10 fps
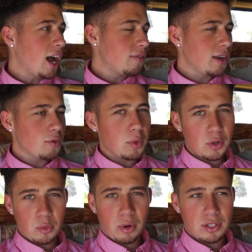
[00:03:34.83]
I've never been
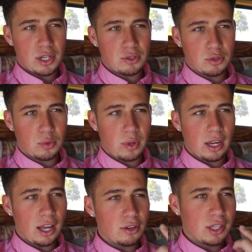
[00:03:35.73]
to a presidential
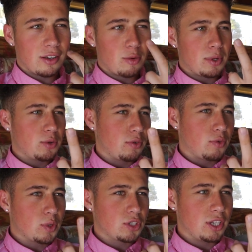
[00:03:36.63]
suite. I don't think I've ever been to a
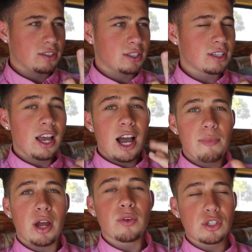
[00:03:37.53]
Four Seasons.
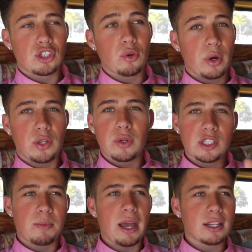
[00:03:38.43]
I'm not really sure what to
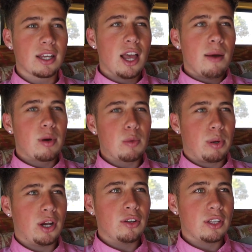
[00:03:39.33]
expect, but
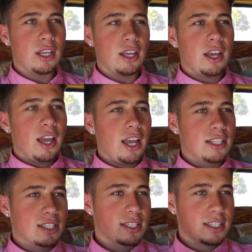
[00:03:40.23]
apparently
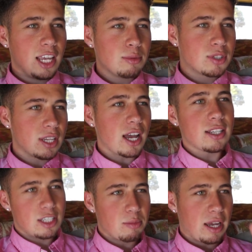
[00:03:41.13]
it's the same
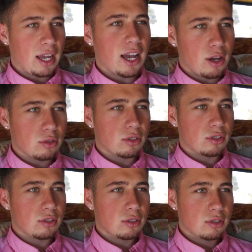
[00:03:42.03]
size as my
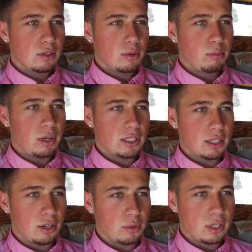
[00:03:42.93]
house, but it's
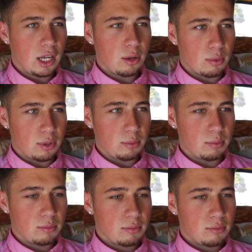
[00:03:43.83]
in a hotel room.